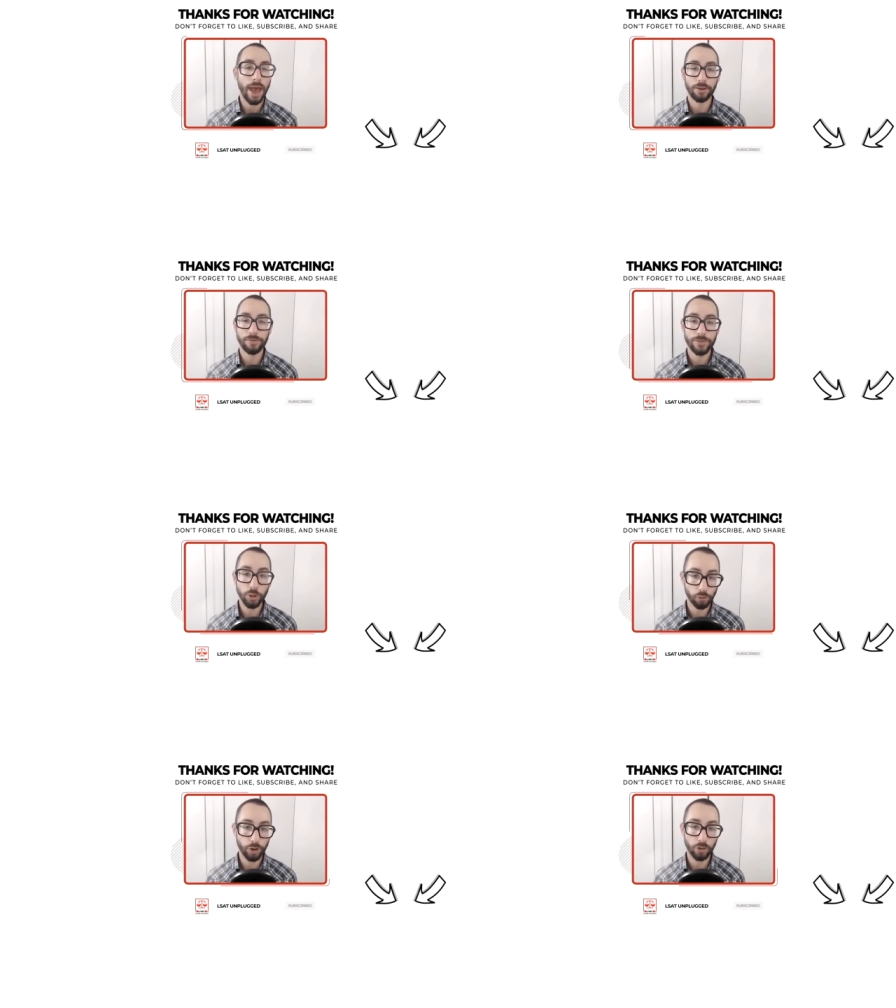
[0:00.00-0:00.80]
And
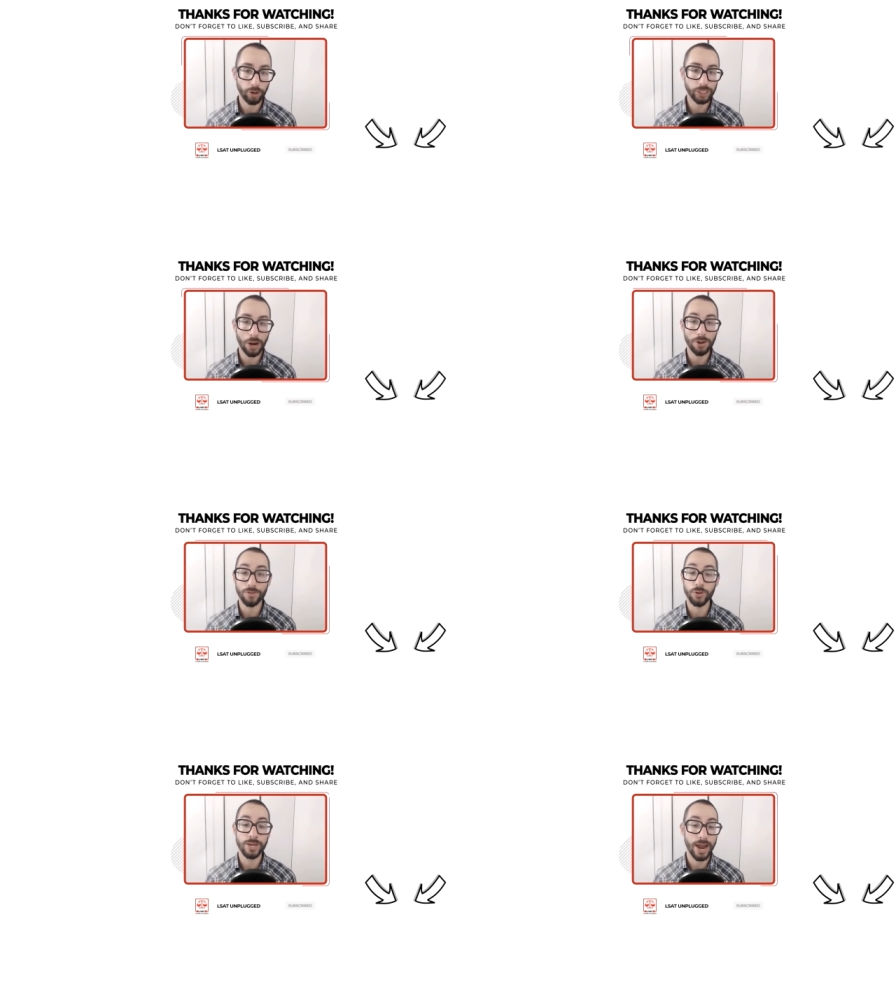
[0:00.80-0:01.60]
feel free to reach out
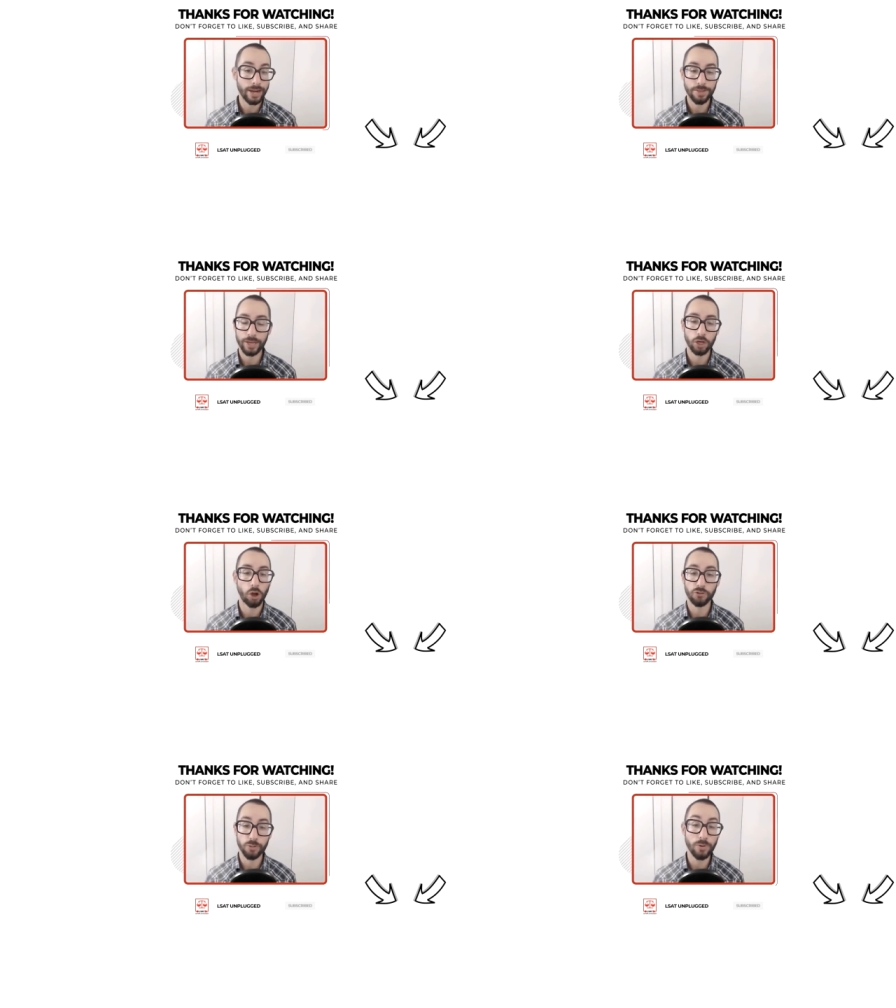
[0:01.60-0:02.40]
if you need anything at
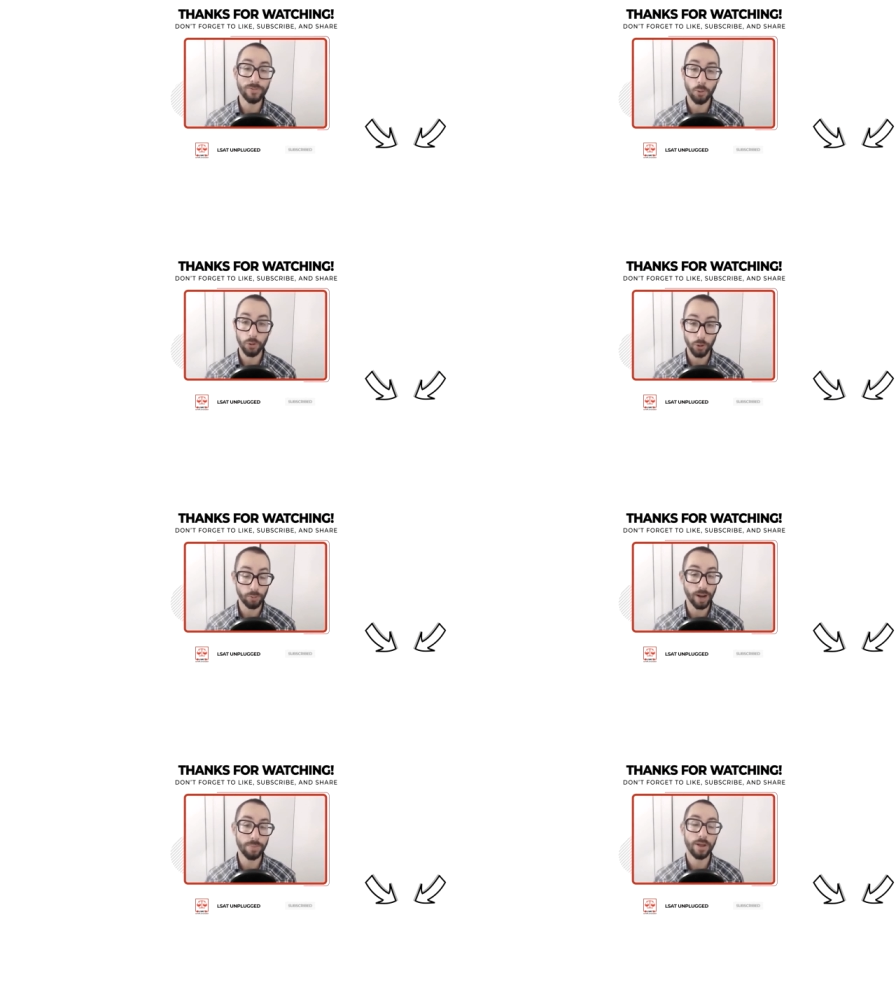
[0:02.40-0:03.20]
all as you move forward with your
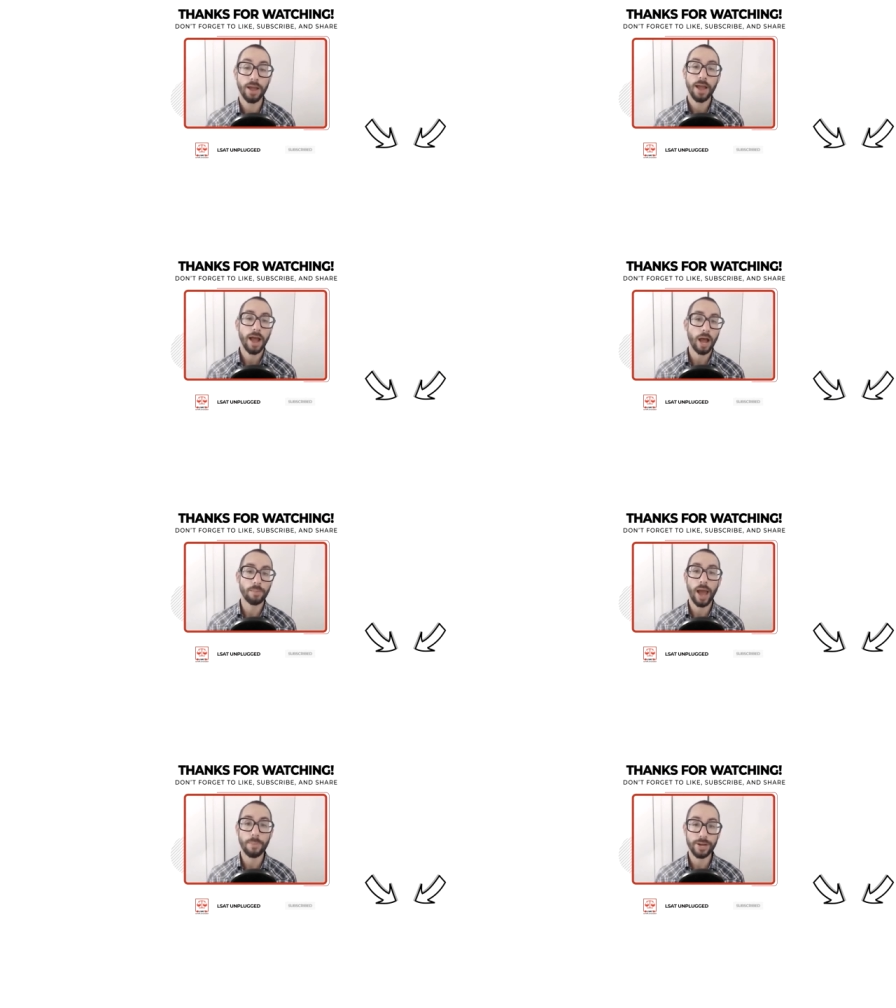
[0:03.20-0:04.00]
prep.
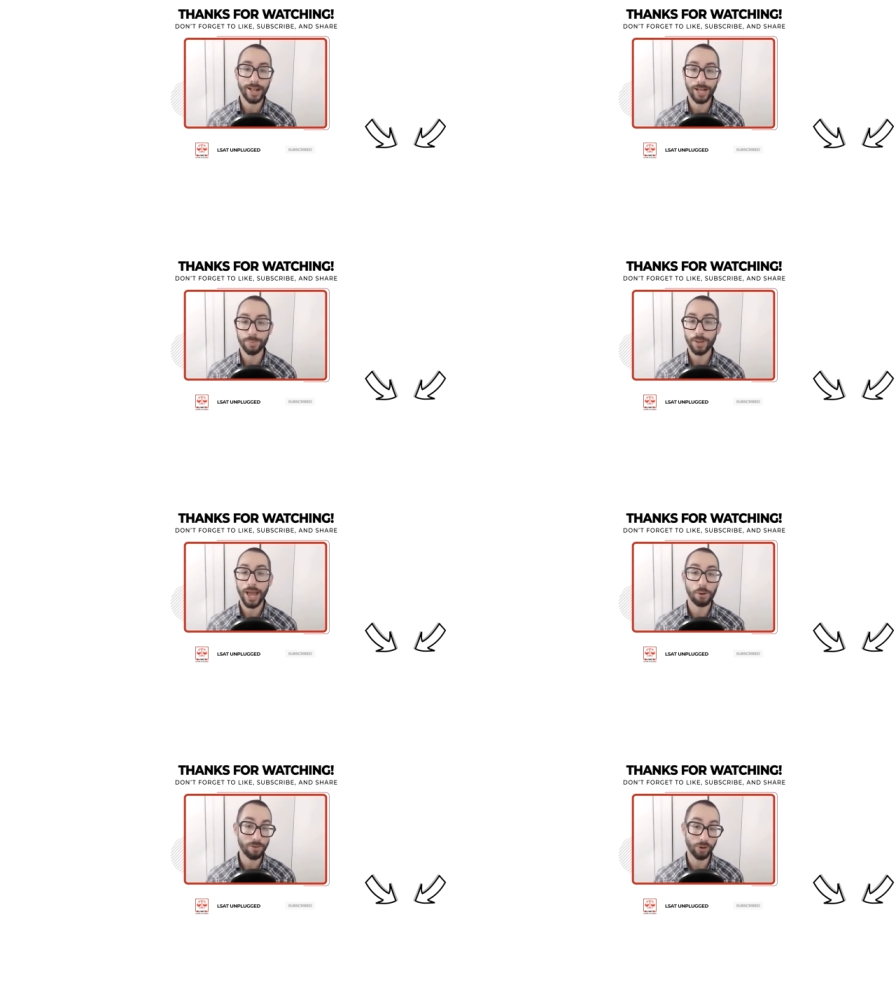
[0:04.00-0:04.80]
I'm happy to help
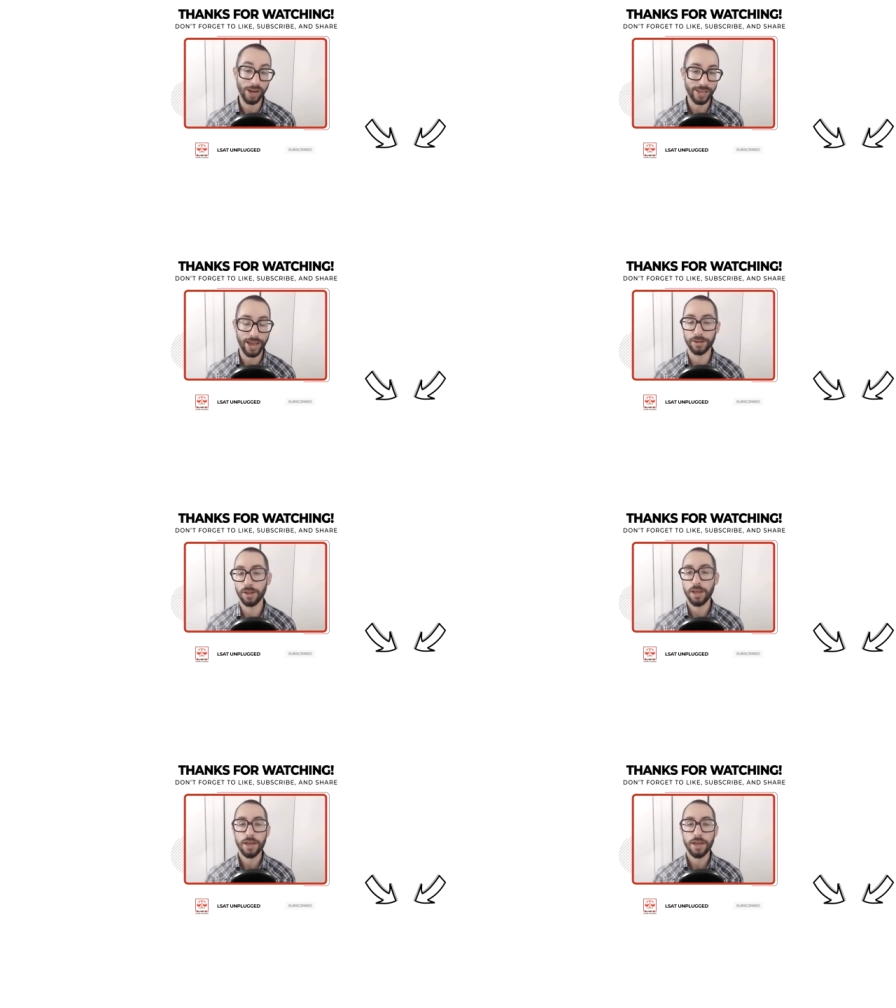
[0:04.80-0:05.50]
however I can.